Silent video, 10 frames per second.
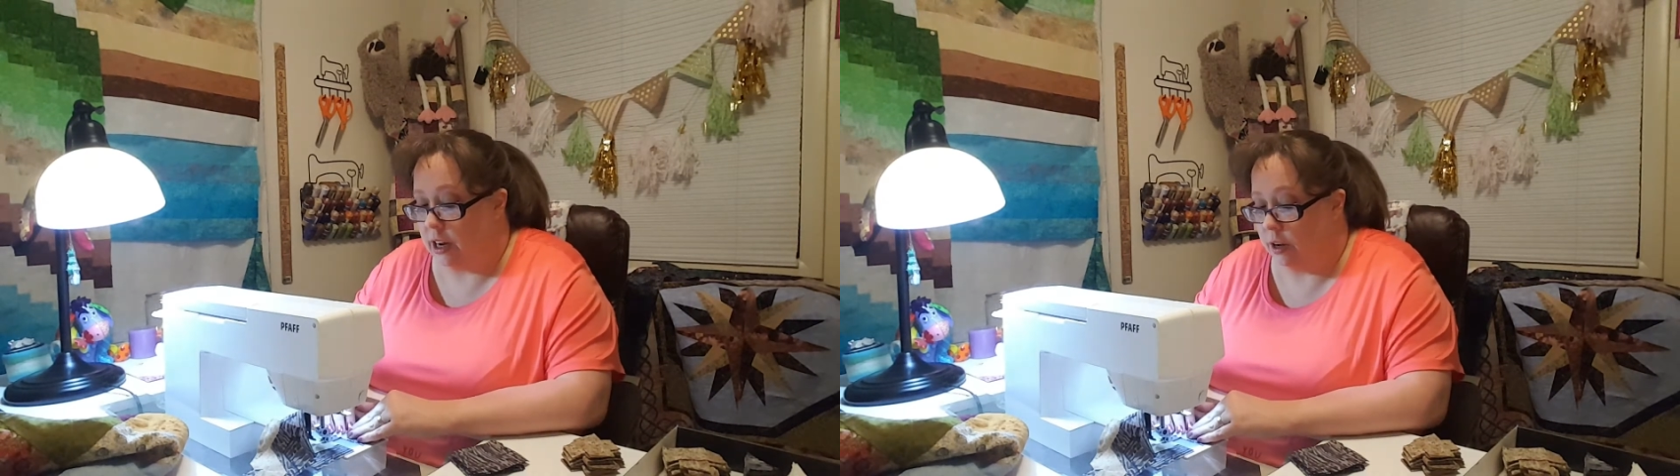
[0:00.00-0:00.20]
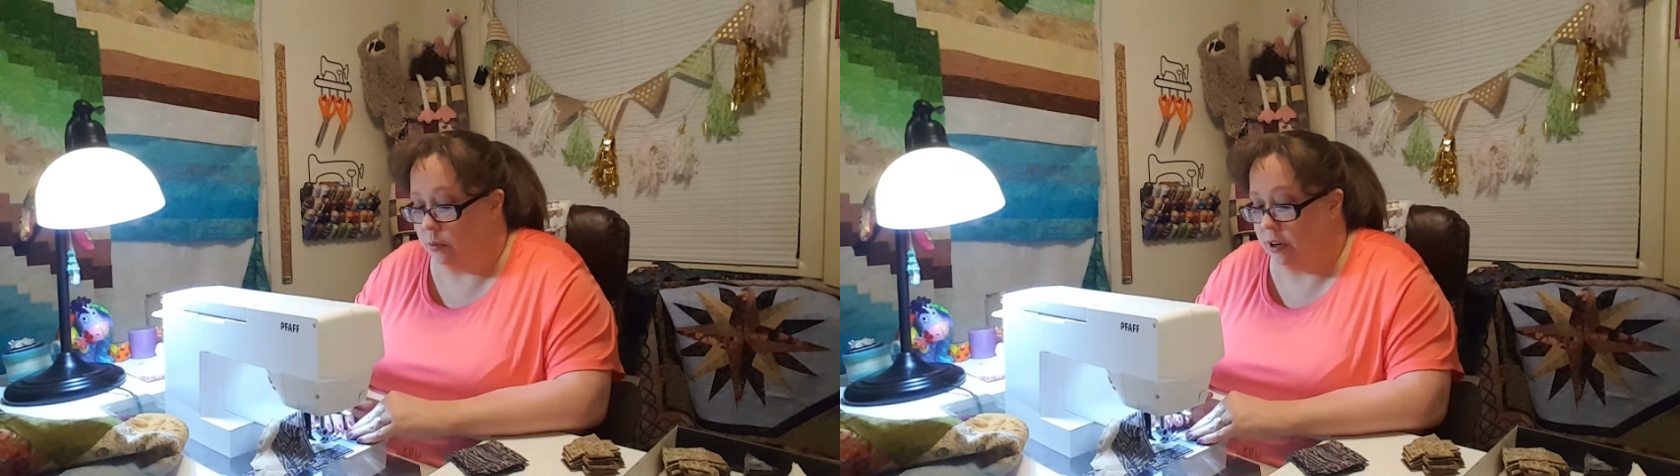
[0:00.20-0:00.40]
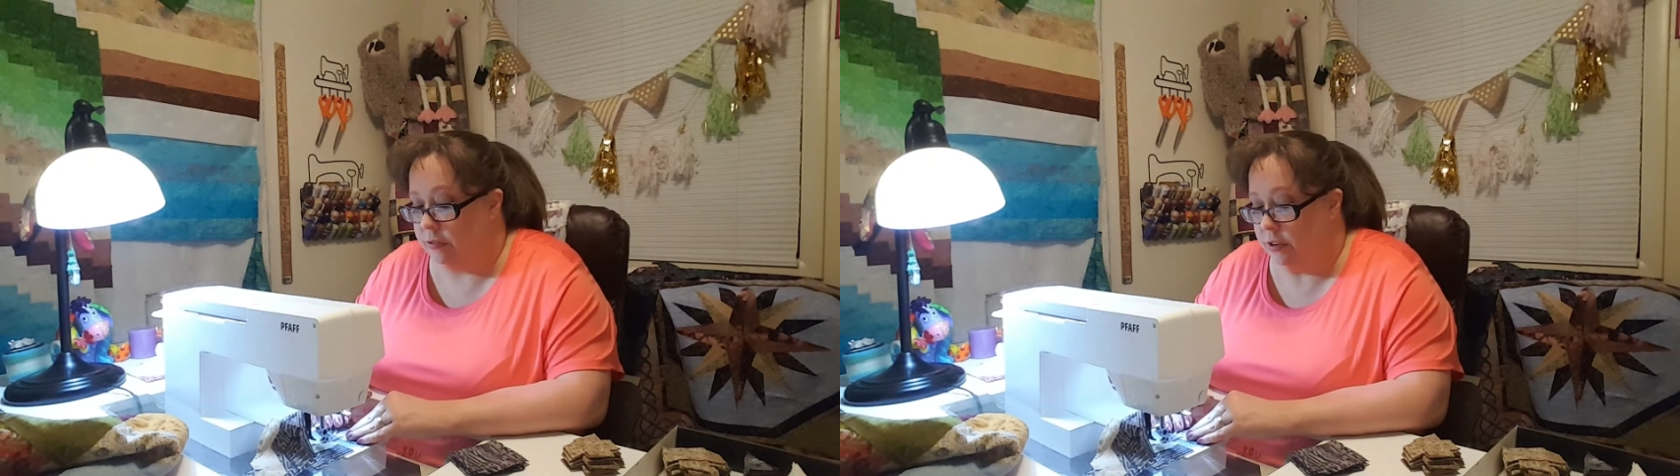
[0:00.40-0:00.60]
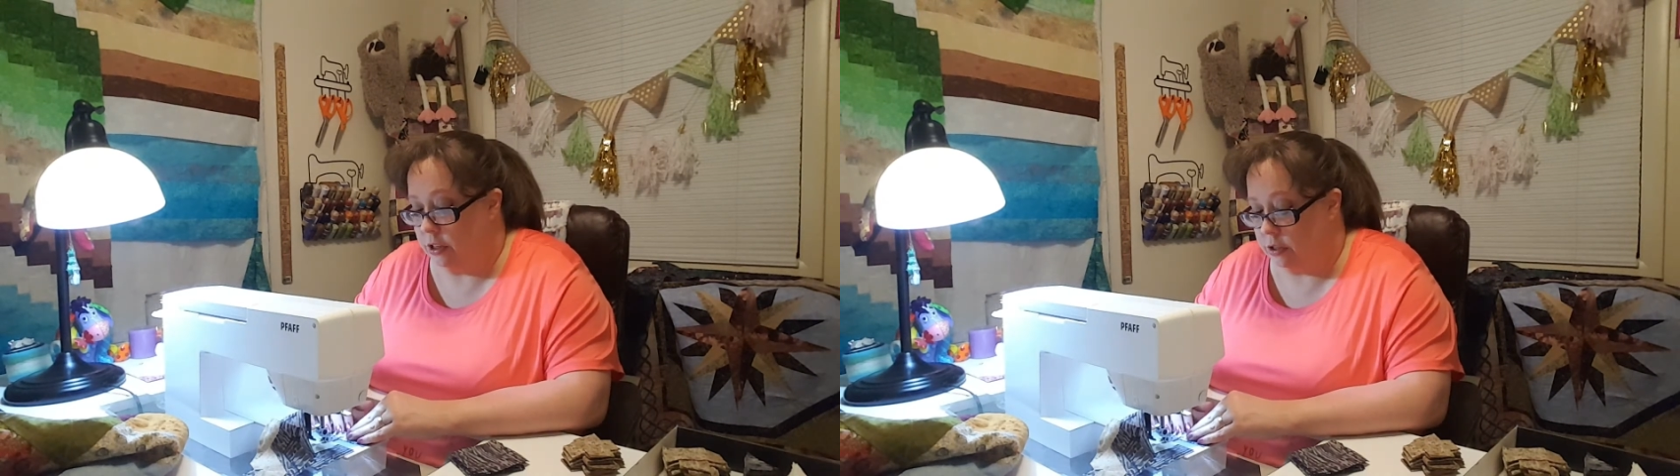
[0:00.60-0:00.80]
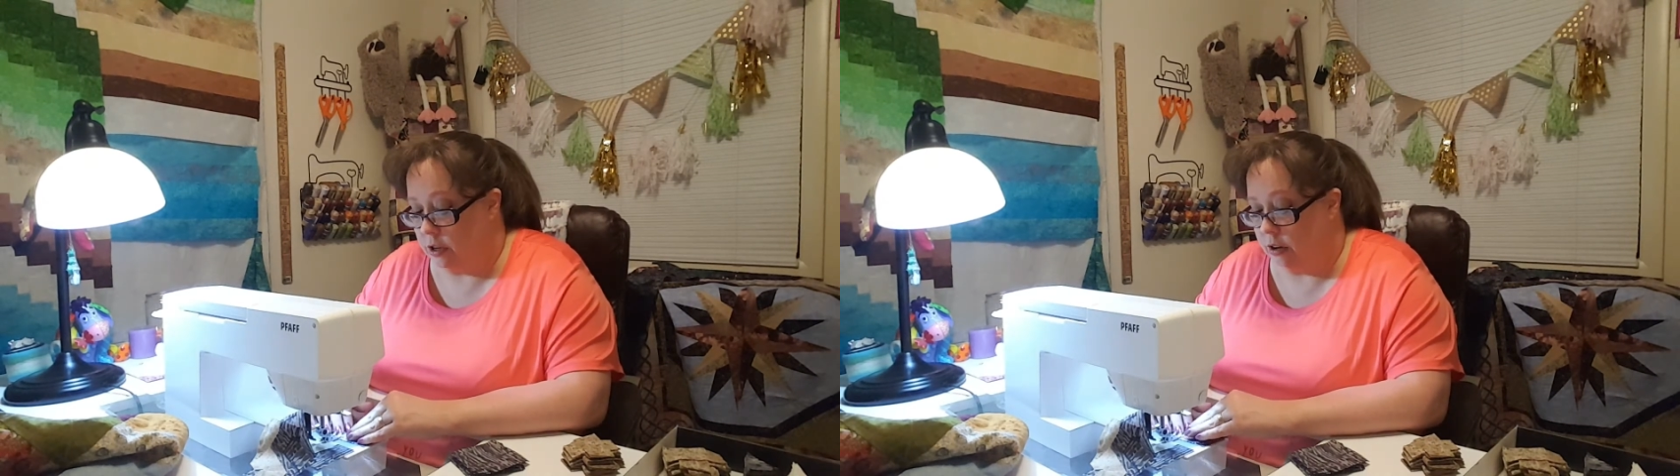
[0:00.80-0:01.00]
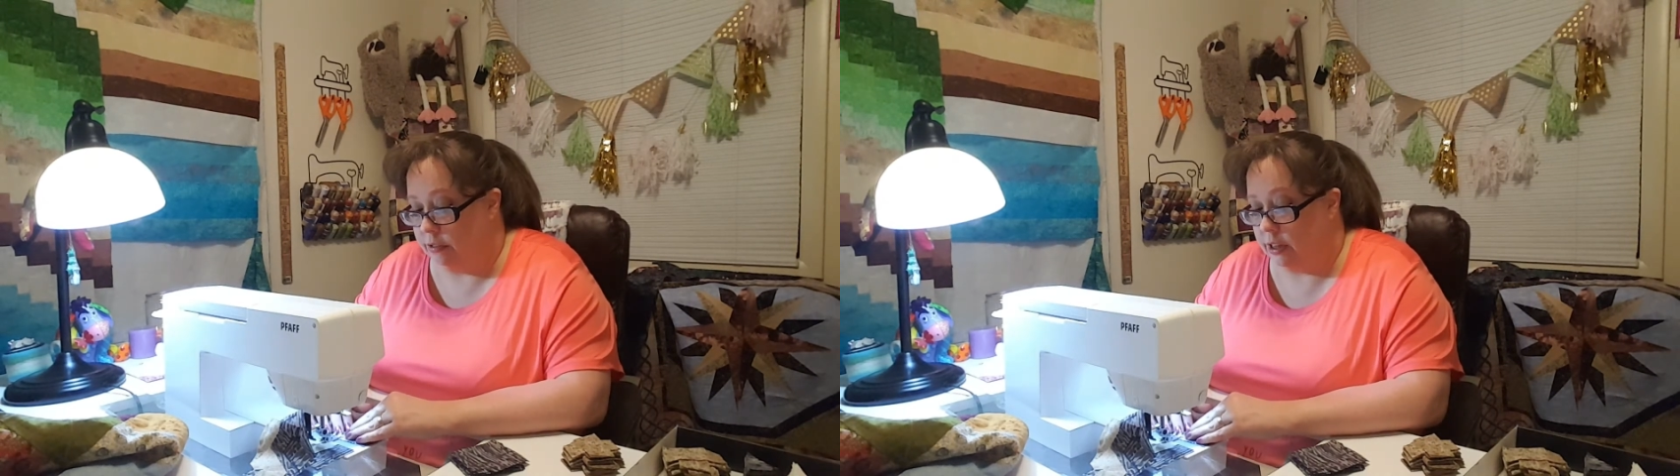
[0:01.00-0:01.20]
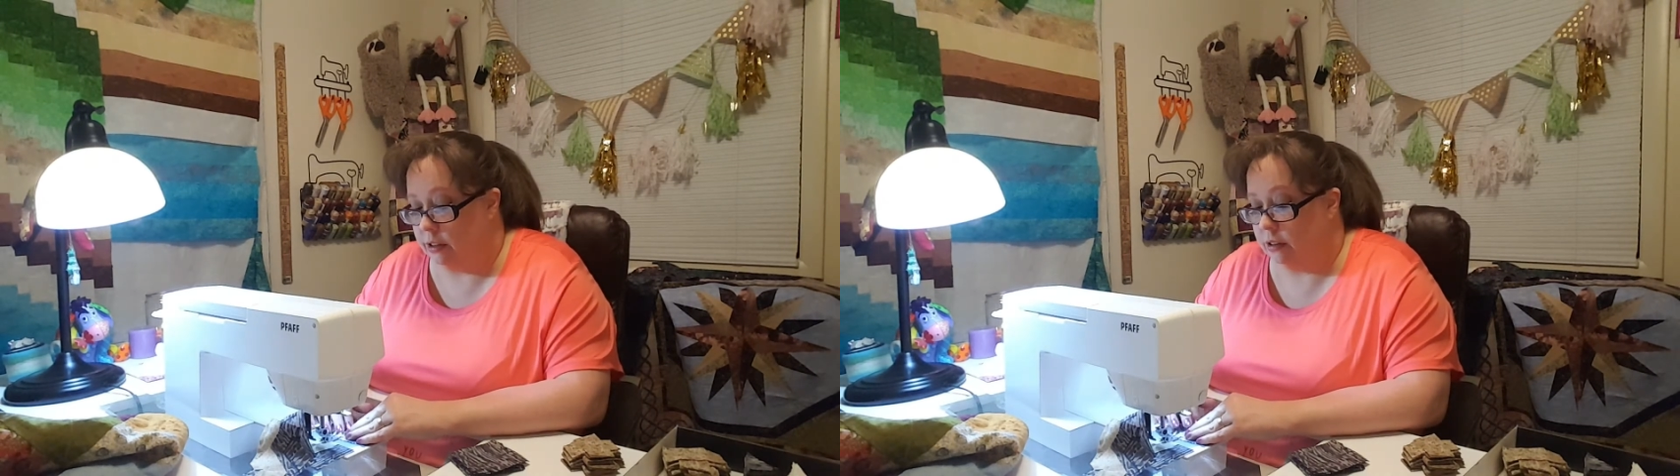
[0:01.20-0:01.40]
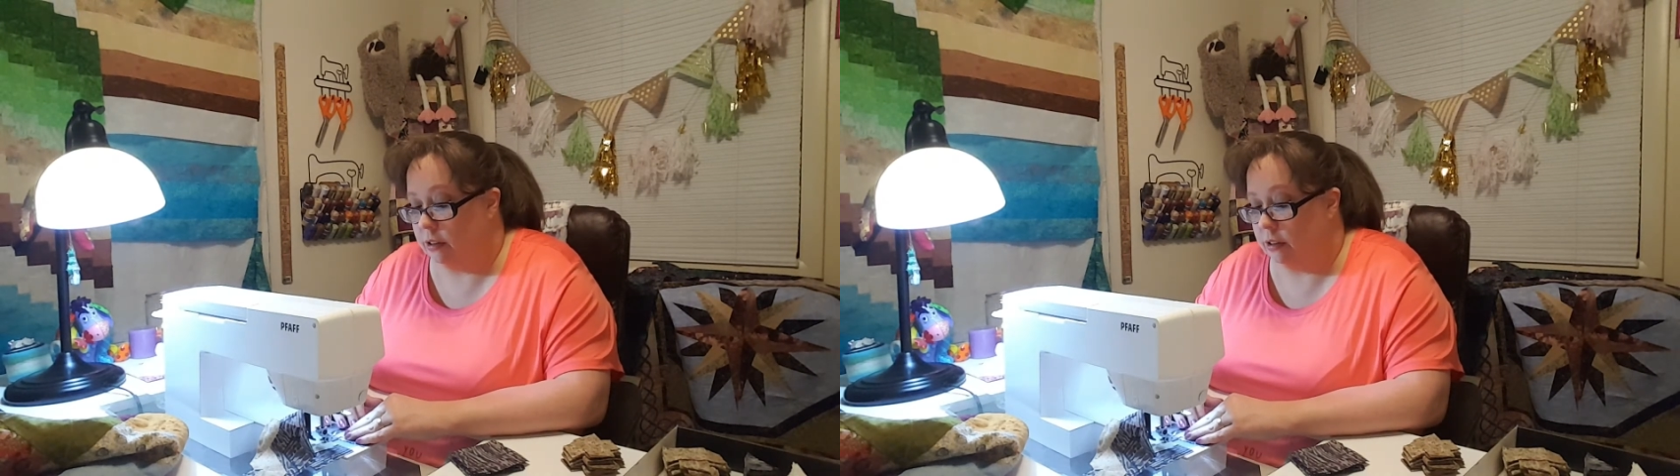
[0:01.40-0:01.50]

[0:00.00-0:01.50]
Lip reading: I want to finish solving,